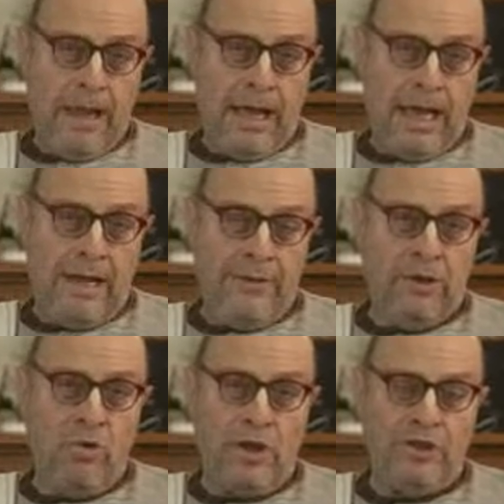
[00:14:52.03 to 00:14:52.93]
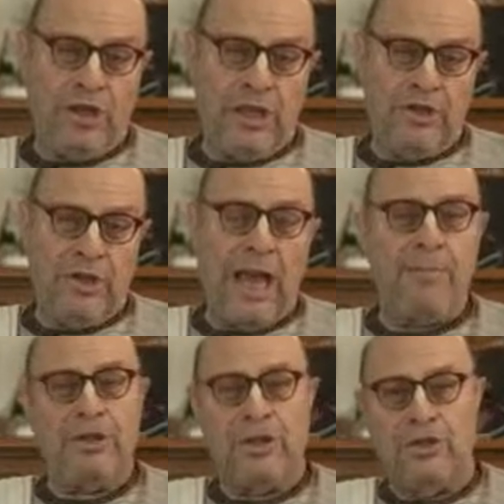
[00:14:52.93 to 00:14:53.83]
The question is, how
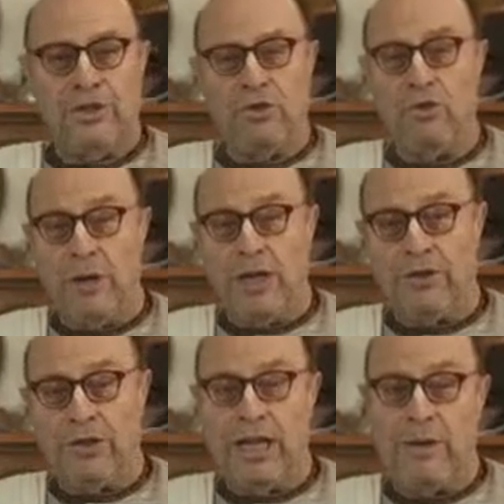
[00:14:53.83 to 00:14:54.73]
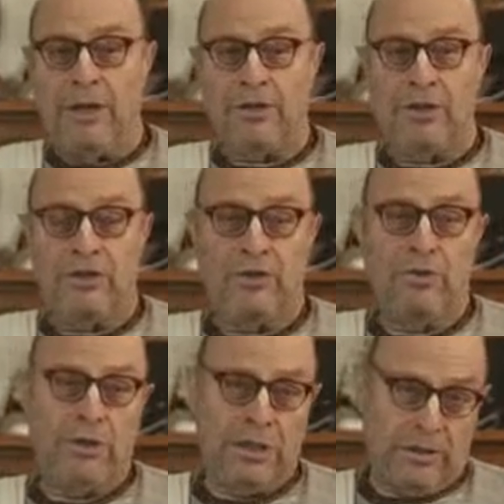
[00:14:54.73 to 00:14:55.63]
much is too much and how much is
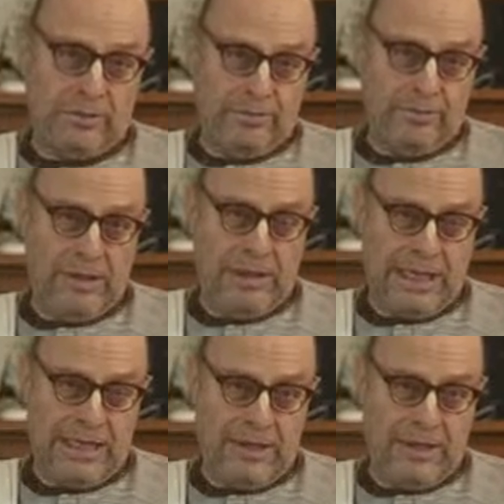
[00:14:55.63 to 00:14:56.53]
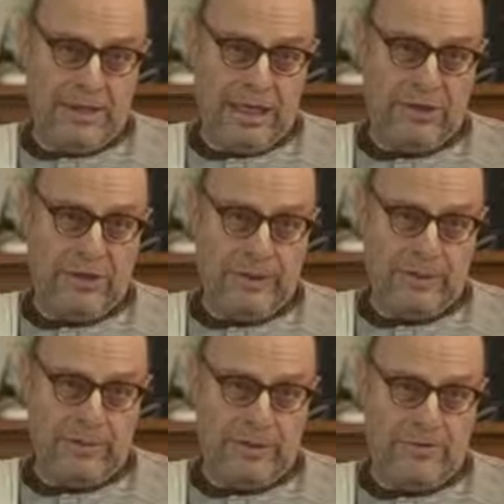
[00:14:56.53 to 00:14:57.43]
too little? And that needs a
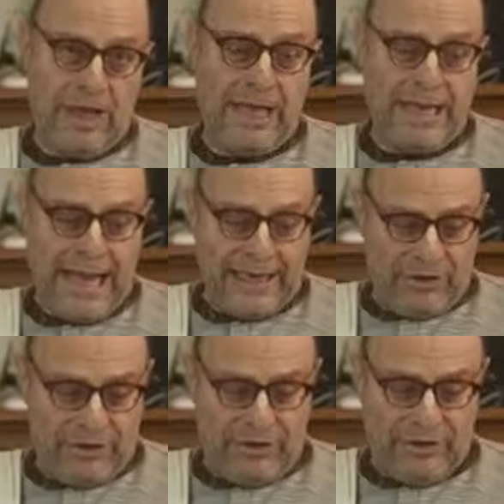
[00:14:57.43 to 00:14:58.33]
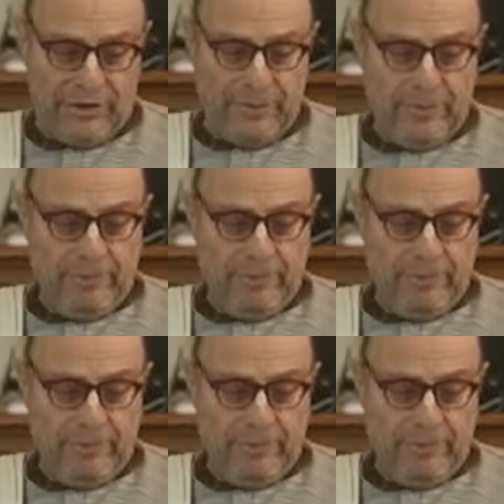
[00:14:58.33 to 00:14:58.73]
little bit of analysis.